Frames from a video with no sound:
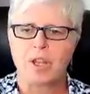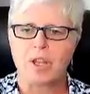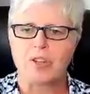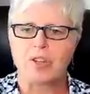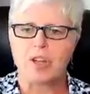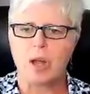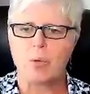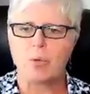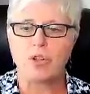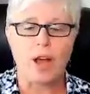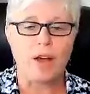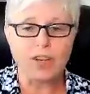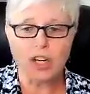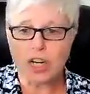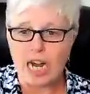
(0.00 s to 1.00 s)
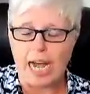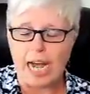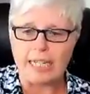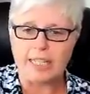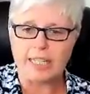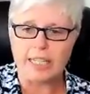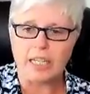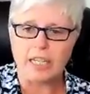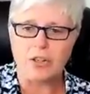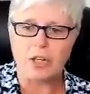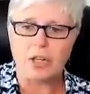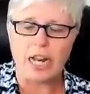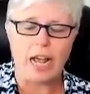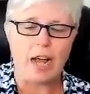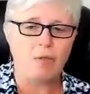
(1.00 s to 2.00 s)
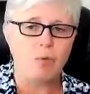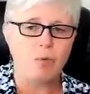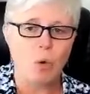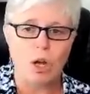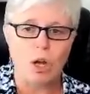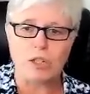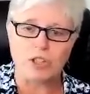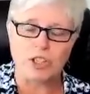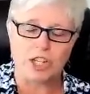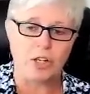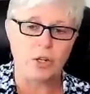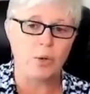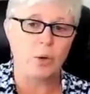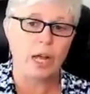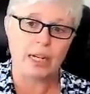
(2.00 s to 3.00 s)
So you have your guides, and you can have one or two,